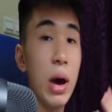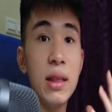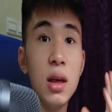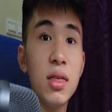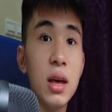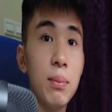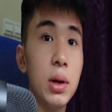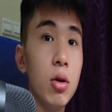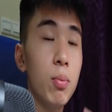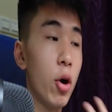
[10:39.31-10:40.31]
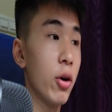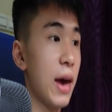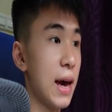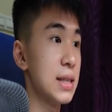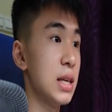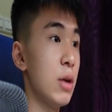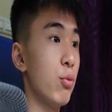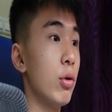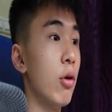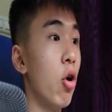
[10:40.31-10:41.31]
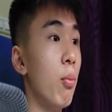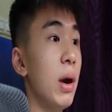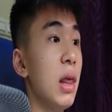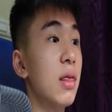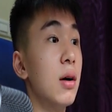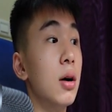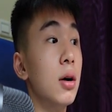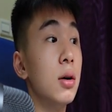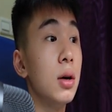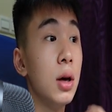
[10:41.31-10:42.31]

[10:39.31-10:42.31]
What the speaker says: anything below point X, it will obey the